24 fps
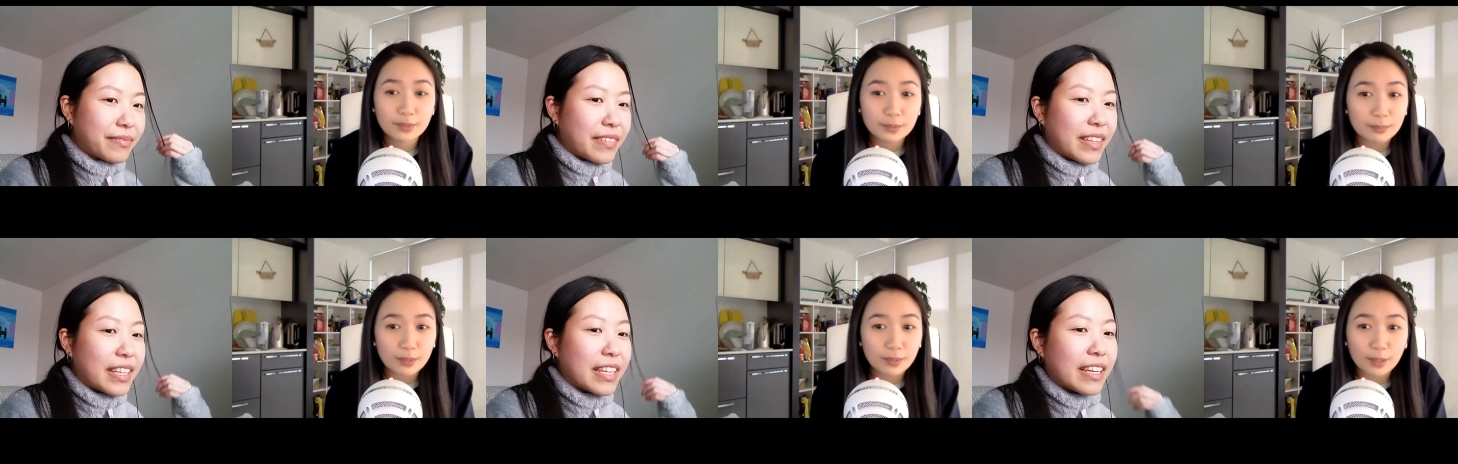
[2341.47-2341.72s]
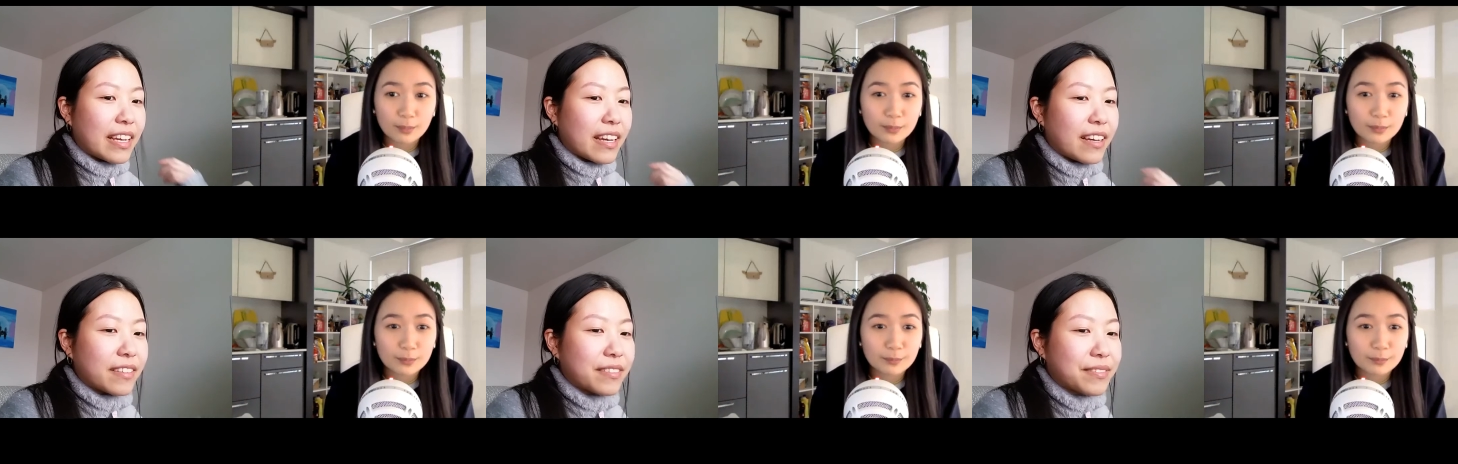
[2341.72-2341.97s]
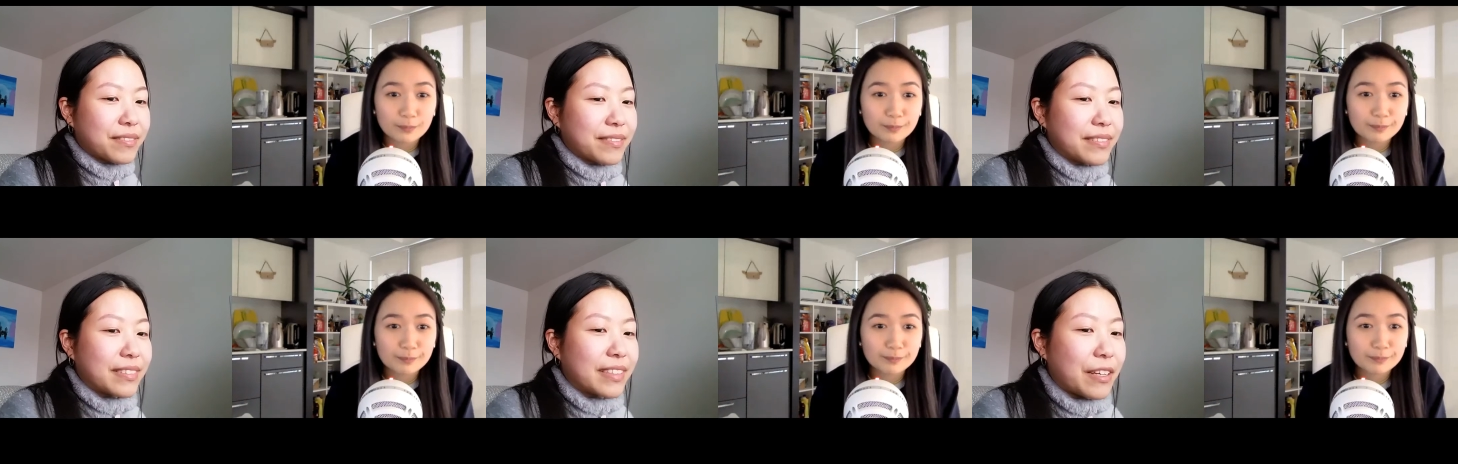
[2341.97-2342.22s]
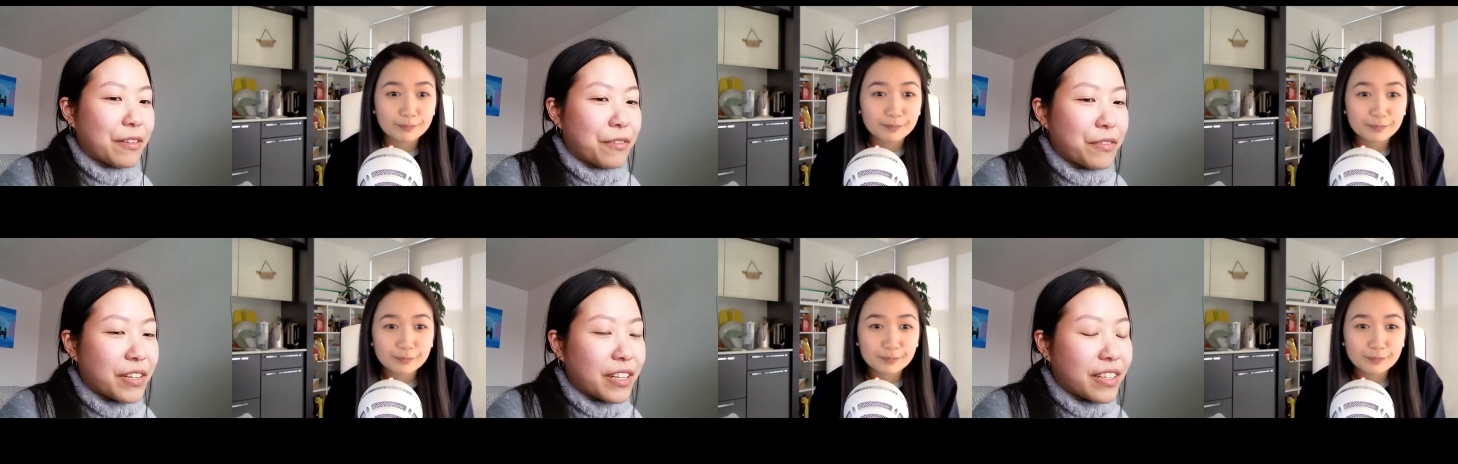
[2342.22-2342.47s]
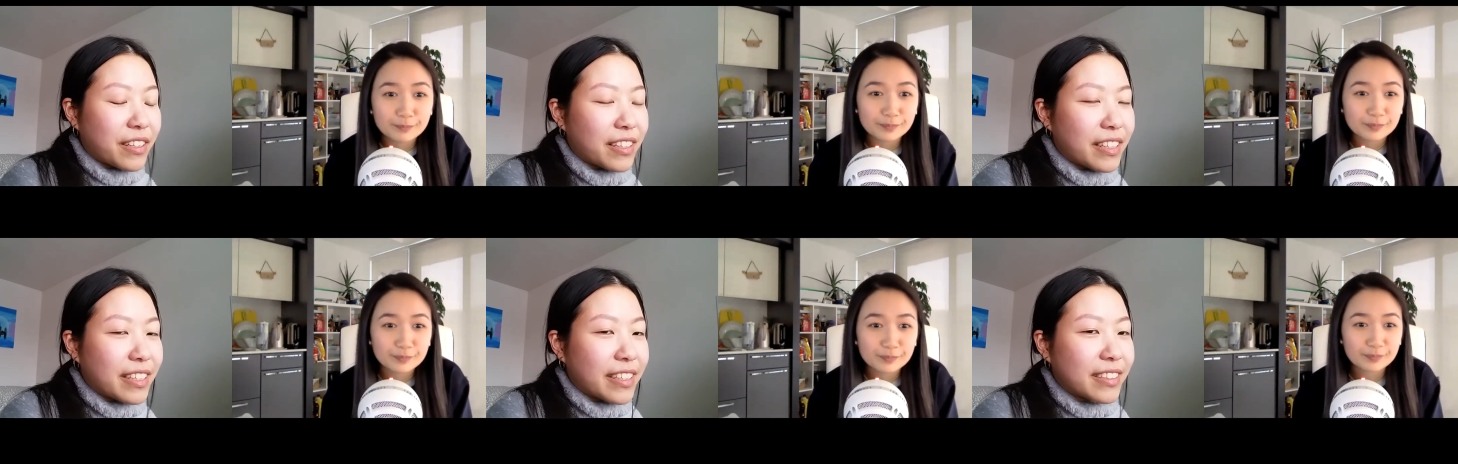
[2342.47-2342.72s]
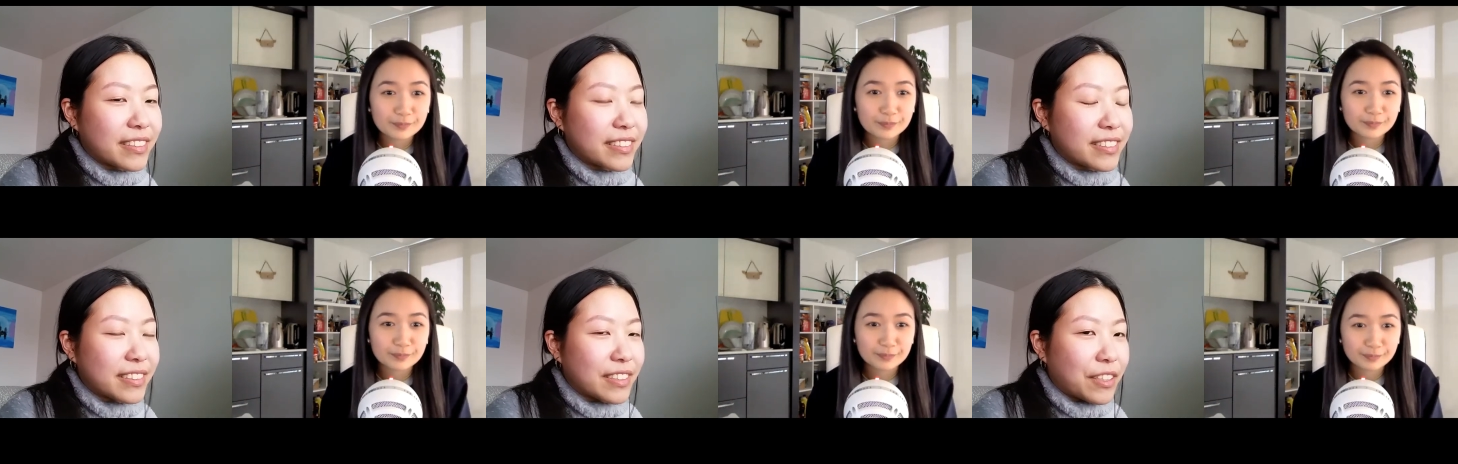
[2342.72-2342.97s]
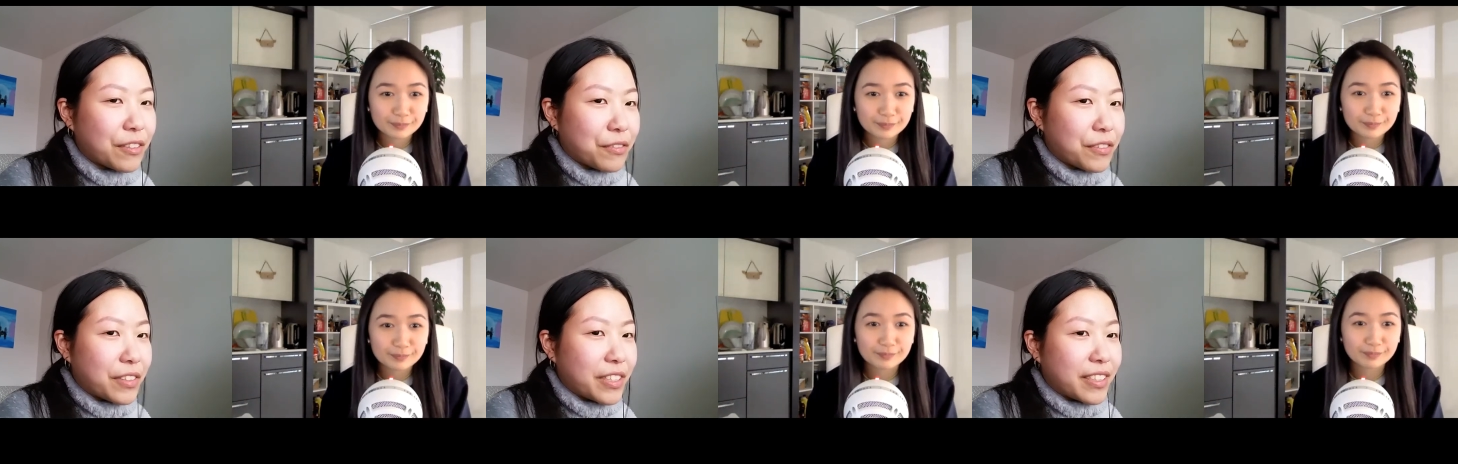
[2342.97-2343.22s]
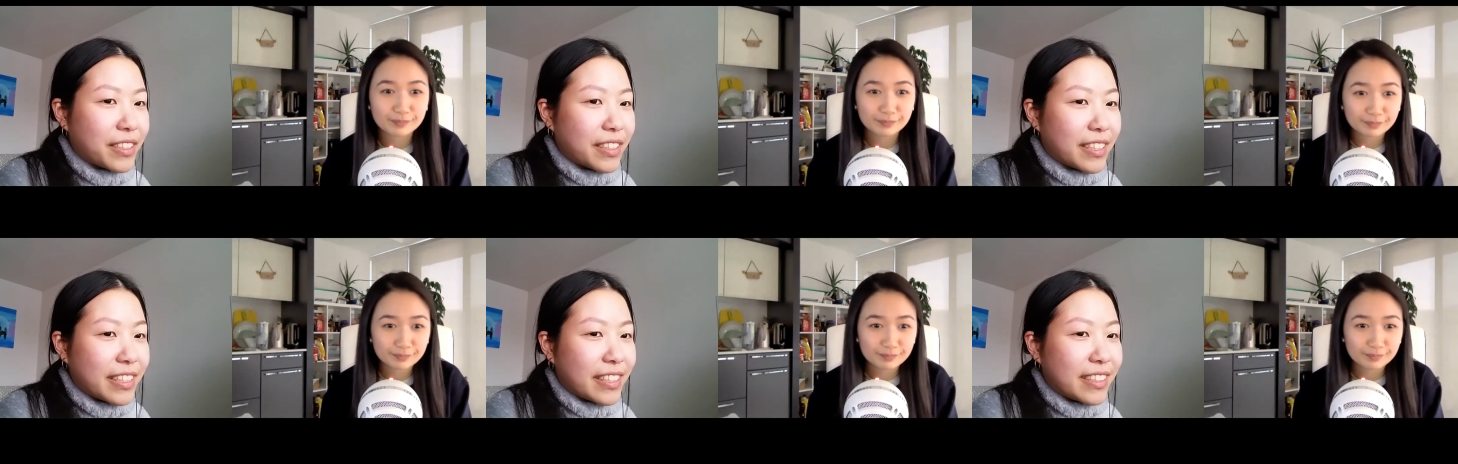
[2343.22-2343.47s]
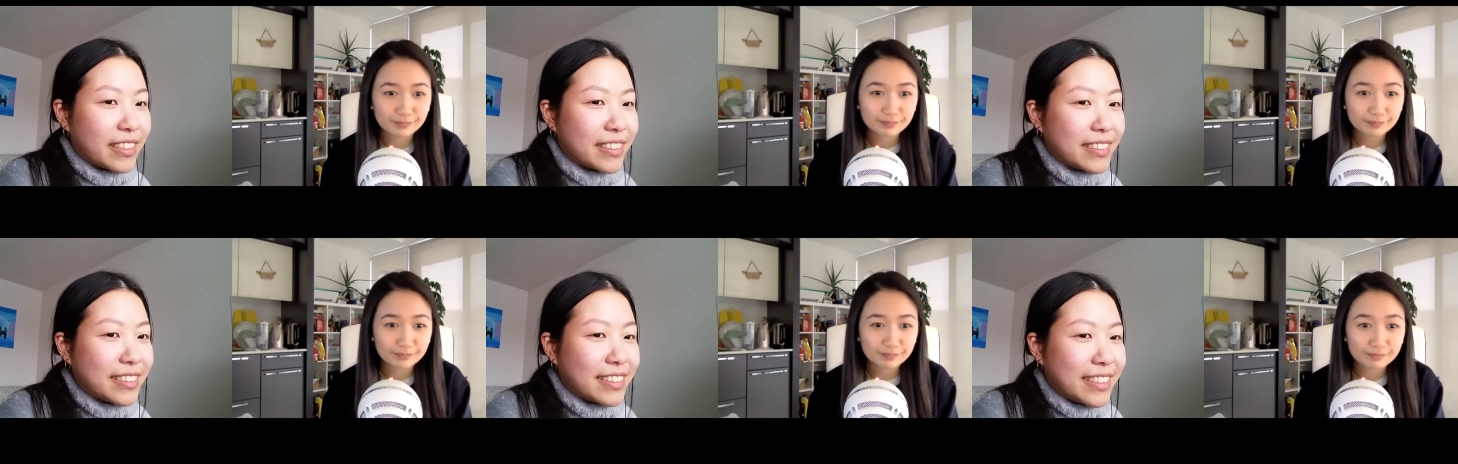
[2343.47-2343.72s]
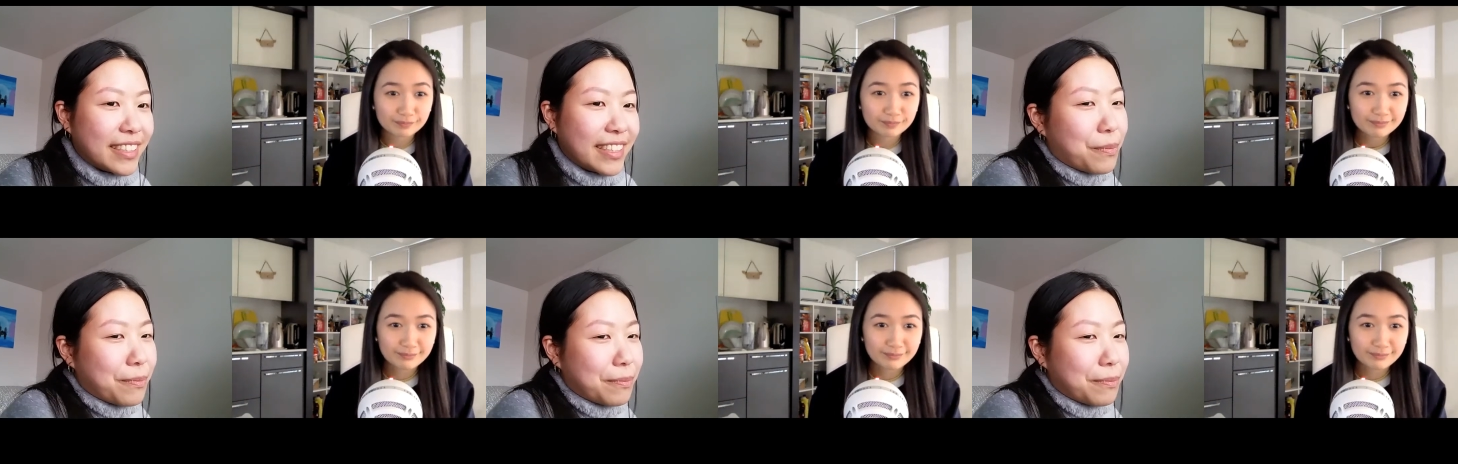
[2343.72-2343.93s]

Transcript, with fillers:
Speaker 1: wouldn't be a yeah, problem. Yeah, definitely. Definitely.